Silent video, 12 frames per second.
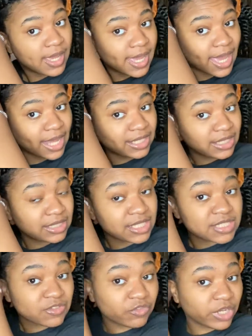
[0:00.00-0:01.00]
I did
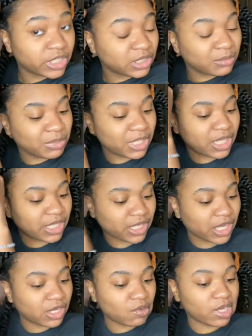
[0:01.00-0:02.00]
these fairly big.
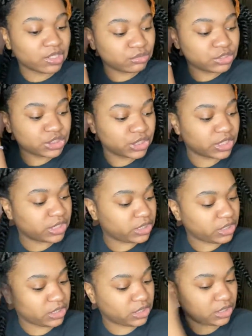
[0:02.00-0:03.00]
Y'all know I do
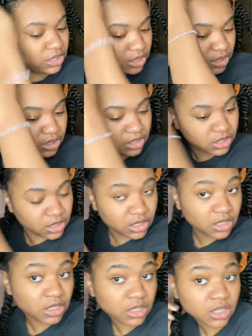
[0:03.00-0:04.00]
chunky.
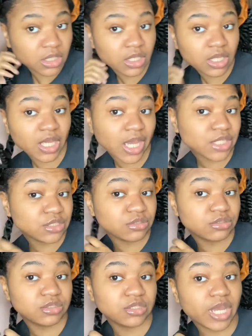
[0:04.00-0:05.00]
I
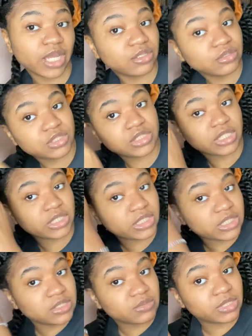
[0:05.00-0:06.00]
do I do chunky
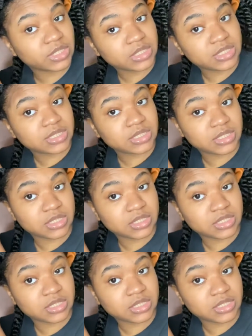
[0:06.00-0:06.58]
twists.